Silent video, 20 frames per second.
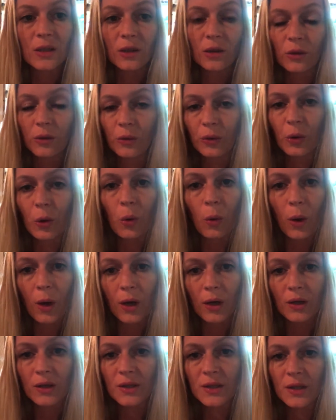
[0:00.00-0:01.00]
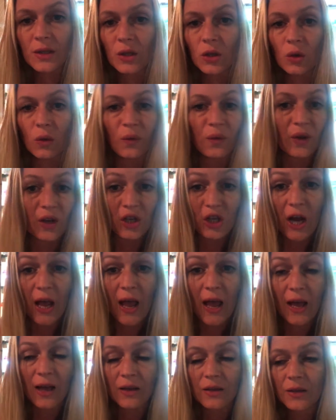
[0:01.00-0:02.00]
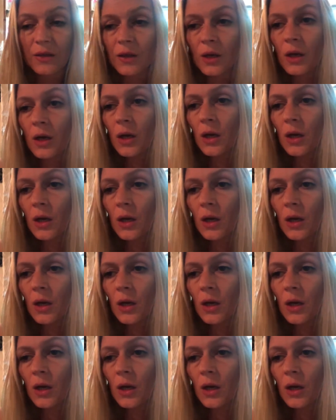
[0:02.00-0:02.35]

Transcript: the little quirks that your fish has.